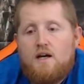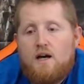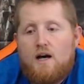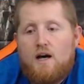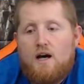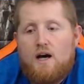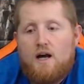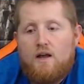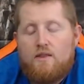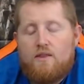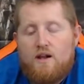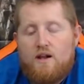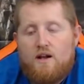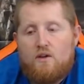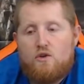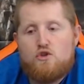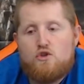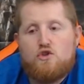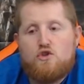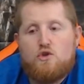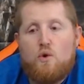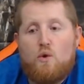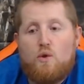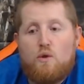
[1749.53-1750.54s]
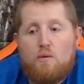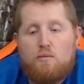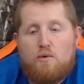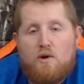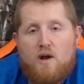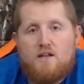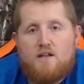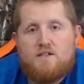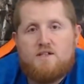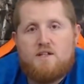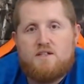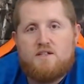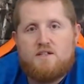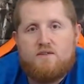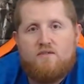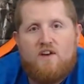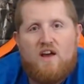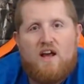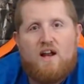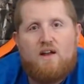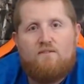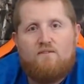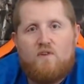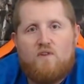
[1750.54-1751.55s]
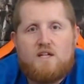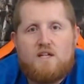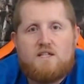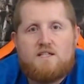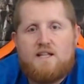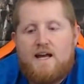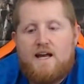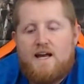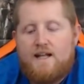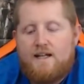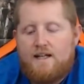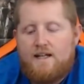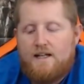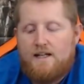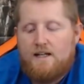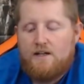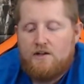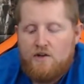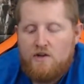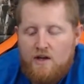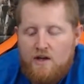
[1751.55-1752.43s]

that'll show the process of how to fix that, and